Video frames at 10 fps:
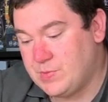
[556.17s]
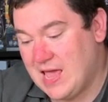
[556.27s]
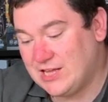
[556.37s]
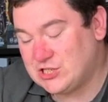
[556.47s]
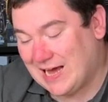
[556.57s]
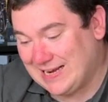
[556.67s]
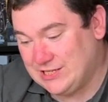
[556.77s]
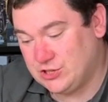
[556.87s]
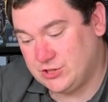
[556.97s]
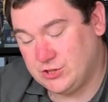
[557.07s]
It
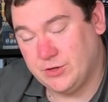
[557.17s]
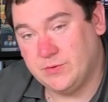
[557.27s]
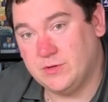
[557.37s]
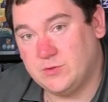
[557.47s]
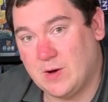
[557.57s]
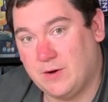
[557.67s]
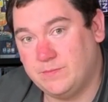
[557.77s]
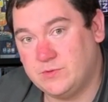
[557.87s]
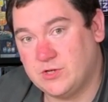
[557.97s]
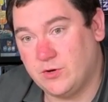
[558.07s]
challenges you as well.
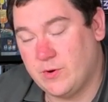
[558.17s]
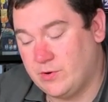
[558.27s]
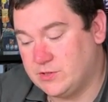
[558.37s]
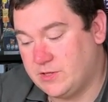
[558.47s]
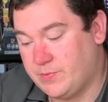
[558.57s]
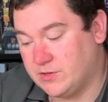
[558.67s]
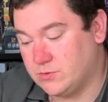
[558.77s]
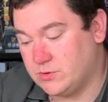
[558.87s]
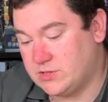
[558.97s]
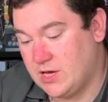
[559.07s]
So coming on to the
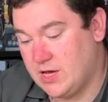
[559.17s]
puzzles,